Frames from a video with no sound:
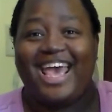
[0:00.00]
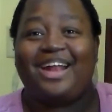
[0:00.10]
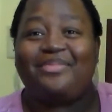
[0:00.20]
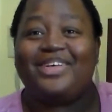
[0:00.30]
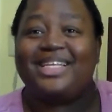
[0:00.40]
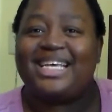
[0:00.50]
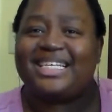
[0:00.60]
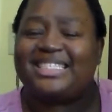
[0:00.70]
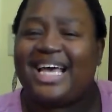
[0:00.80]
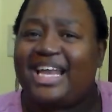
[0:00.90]
And I'm really
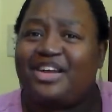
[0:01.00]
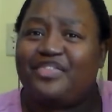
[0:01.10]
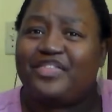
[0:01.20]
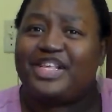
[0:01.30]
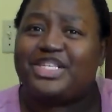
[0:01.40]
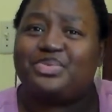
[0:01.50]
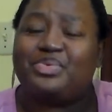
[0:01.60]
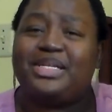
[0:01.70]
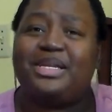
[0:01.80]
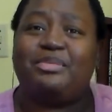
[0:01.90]
excited for this
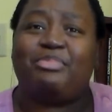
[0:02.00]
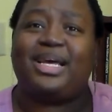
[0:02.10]
one